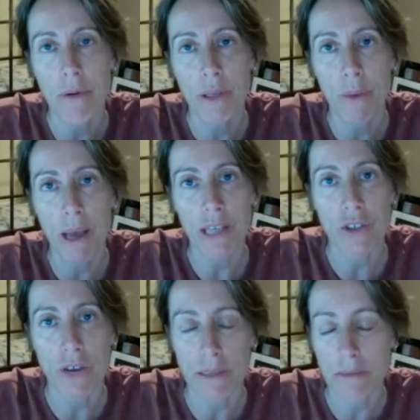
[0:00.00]
When you
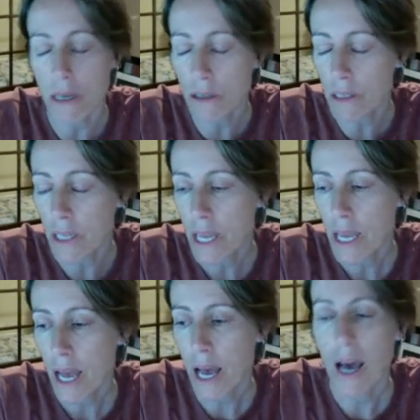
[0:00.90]
pasteurize milk,
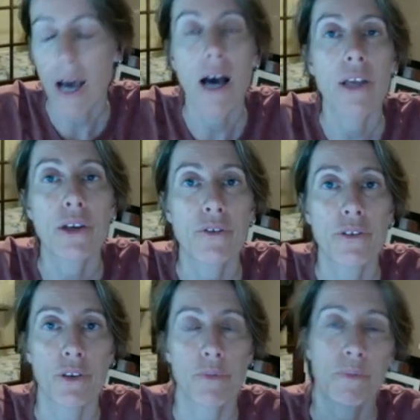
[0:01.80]

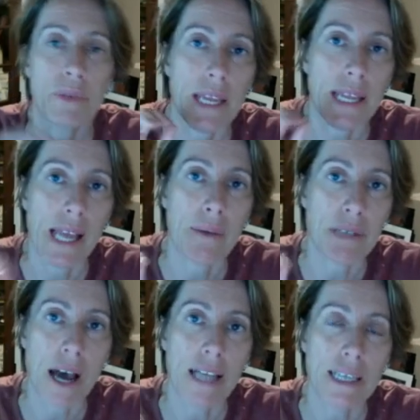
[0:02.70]
you're heating up to
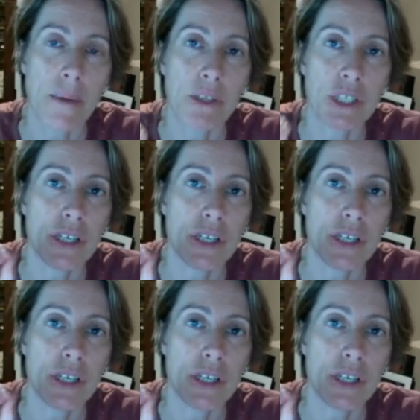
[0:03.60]
high temperature,